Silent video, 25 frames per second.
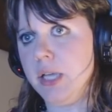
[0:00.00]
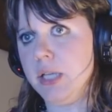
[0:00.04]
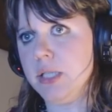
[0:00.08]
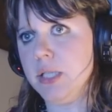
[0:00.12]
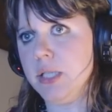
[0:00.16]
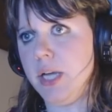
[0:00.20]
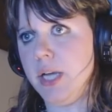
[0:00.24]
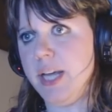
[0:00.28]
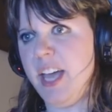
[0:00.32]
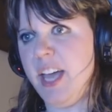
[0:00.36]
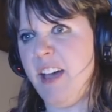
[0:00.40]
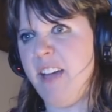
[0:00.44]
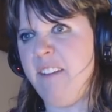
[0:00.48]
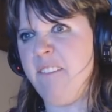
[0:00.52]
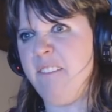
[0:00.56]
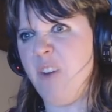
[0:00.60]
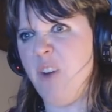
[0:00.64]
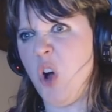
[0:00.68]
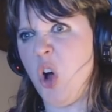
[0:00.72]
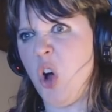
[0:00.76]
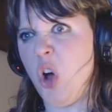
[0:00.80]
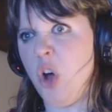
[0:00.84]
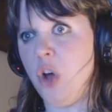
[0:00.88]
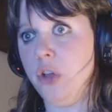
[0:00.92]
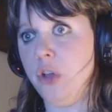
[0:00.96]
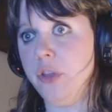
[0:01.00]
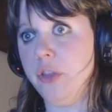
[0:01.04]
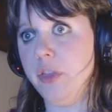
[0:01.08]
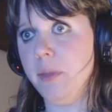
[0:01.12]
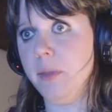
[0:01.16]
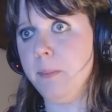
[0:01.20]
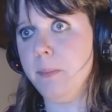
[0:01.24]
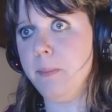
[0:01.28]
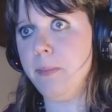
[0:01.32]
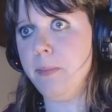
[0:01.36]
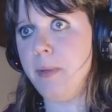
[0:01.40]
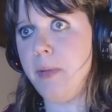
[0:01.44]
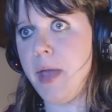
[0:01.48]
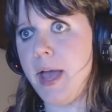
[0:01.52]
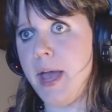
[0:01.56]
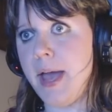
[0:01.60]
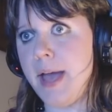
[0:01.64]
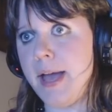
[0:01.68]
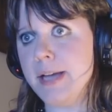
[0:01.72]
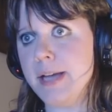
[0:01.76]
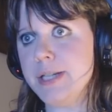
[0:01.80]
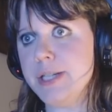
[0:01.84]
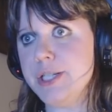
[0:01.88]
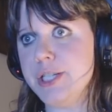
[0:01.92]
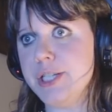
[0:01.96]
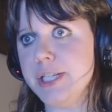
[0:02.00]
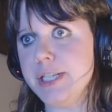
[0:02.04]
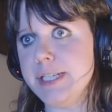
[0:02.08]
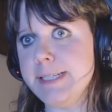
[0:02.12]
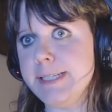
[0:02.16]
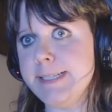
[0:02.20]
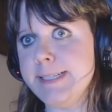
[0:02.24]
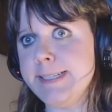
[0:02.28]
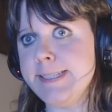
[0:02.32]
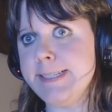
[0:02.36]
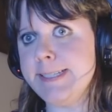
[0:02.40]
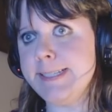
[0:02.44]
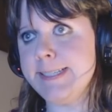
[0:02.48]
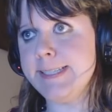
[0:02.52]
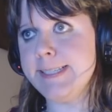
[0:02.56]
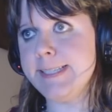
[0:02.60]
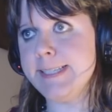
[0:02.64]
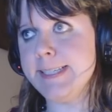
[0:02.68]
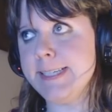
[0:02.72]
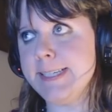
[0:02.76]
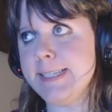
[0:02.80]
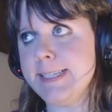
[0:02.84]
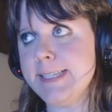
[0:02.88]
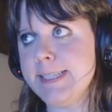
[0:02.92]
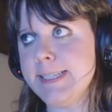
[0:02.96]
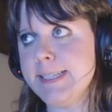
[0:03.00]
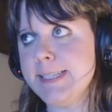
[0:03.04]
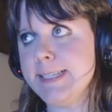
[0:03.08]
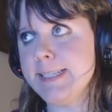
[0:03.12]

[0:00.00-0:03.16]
And I have all the badges.